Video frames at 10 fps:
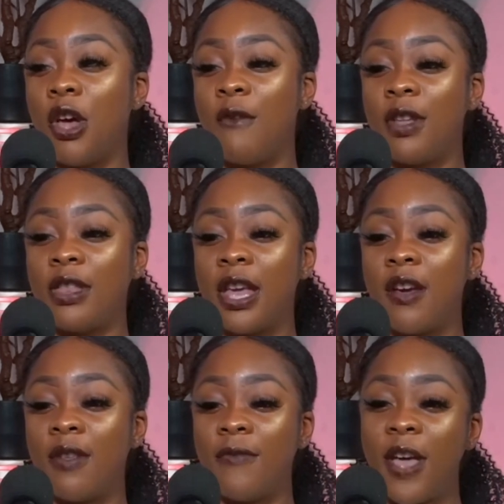everything
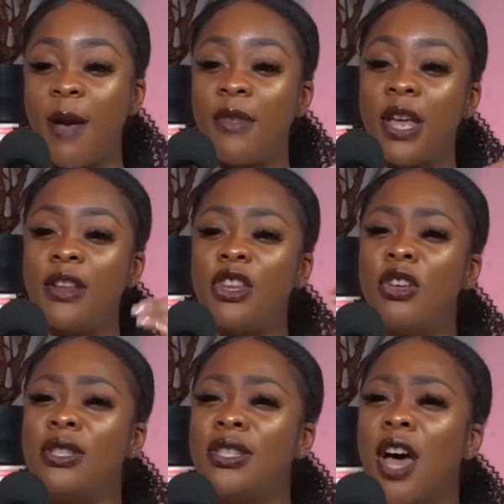of the family and,
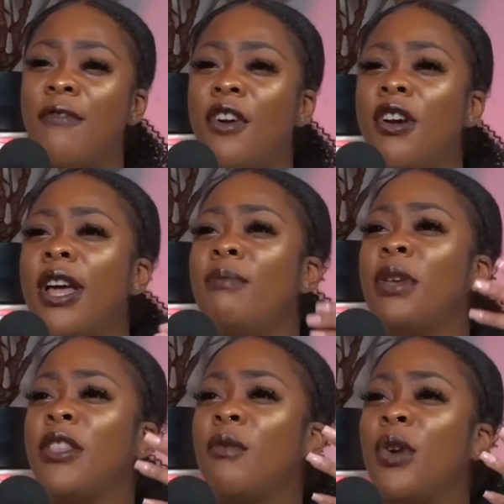suffer and
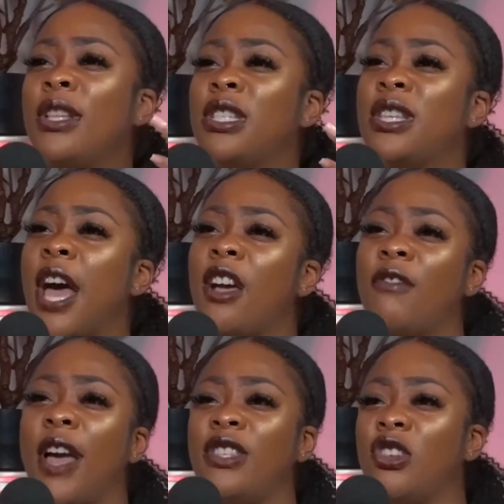be the one to
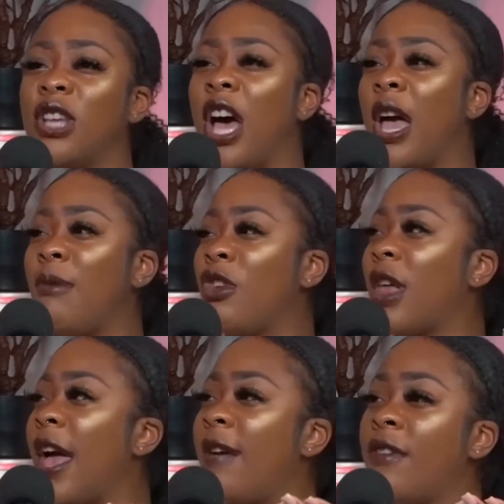sacrifice your time, your
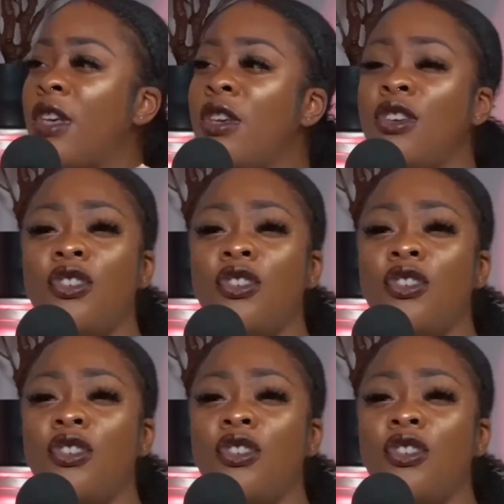life,